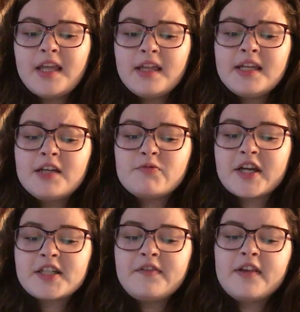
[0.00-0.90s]
And the
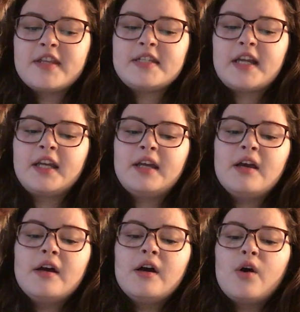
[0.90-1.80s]
objective of this study
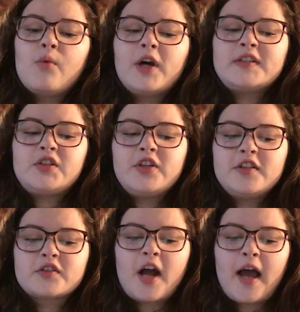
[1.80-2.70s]
was to
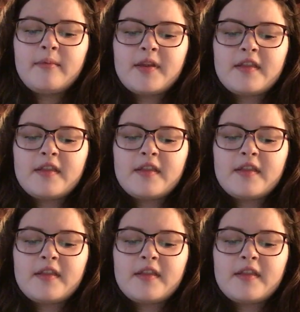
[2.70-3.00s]
describe